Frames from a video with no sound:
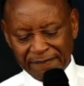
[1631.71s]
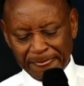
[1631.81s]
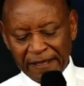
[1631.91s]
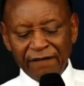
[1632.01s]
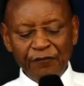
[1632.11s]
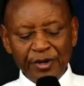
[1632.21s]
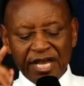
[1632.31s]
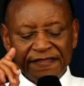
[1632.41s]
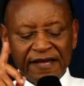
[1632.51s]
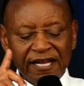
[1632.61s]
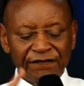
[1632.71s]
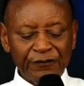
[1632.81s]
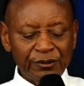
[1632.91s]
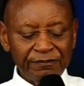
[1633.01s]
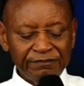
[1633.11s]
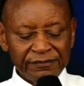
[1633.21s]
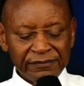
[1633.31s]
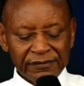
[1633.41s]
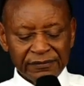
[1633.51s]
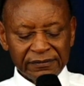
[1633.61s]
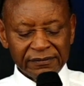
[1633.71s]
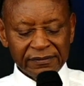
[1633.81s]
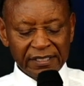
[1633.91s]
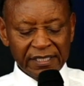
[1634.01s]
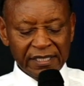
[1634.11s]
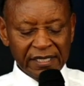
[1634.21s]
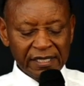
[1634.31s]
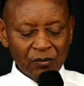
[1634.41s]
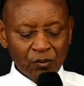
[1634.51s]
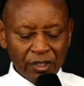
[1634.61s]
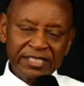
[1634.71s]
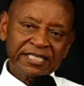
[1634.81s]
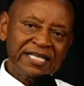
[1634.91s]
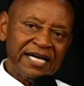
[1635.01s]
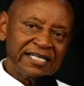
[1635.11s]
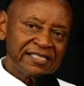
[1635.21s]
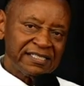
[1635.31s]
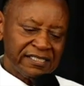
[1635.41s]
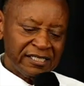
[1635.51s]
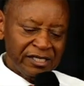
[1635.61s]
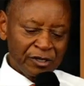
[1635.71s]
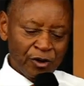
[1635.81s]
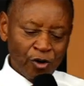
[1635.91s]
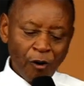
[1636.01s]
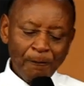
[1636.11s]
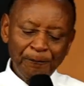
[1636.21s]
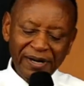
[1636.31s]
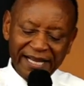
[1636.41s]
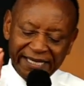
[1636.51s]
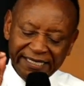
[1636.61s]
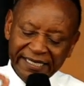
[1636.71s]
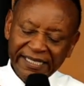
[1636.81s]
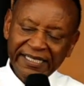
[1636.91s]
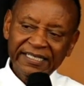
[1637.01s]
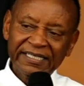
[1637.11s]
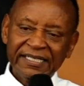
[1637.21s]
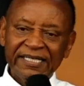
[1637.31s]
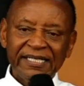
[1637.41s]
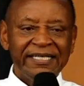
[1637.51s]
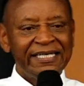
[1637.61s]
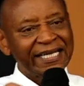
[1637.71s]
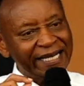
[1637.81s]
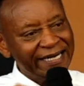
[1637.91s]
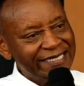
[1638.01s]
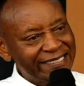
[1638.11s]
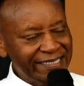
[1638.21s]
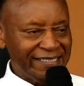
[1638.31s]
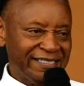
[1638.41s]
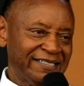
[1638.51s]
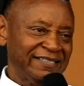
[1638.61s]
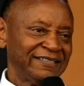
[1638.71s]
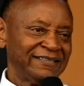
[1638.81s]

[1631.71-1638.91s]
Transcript: If we are thankful, what it does, complaining decreases.